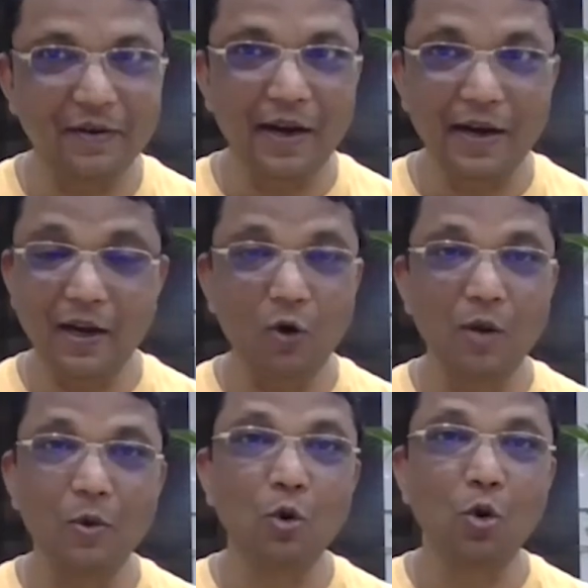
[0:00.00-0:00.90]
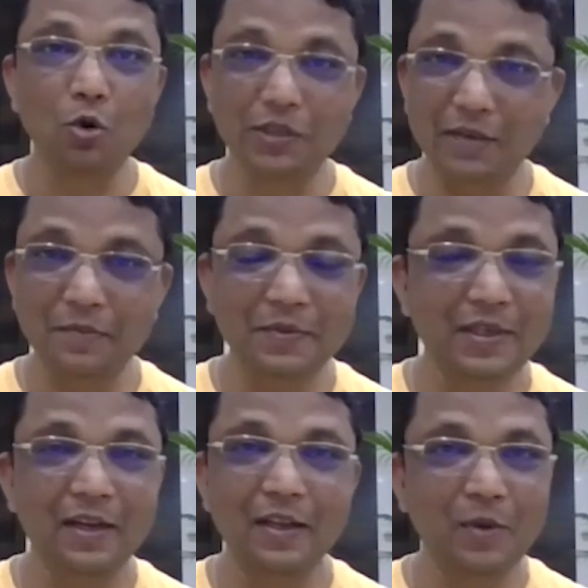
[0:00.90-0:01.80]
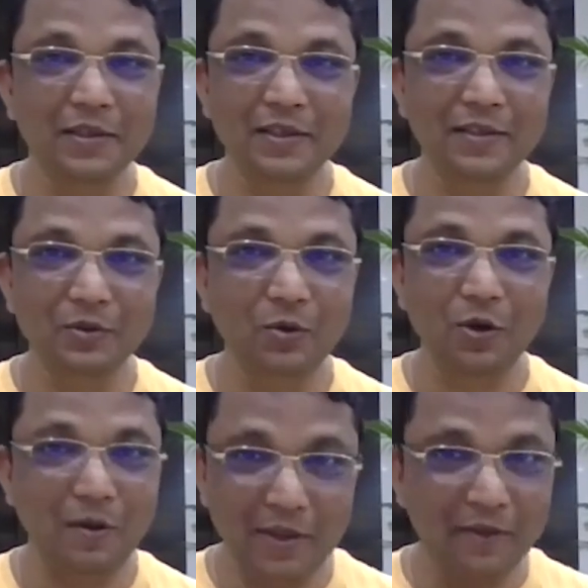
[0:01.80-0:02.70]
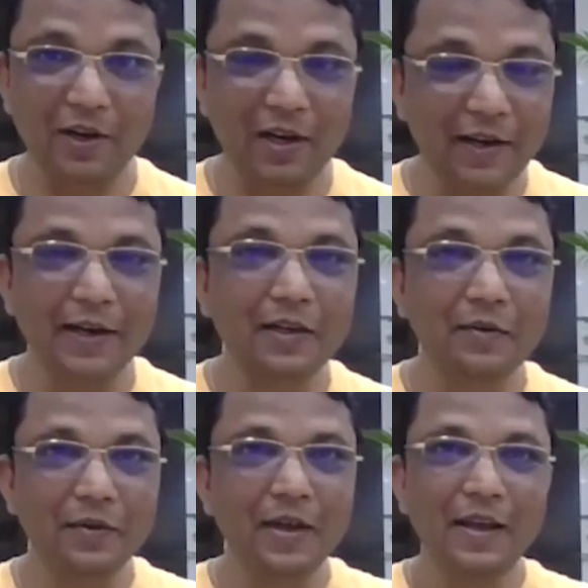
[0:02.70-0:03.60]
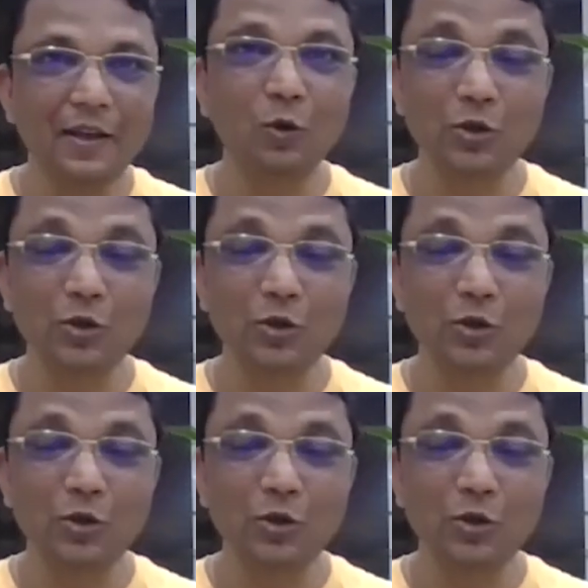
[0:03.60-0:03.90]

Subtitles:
and they're not able to go to gyms and other places. So we really need those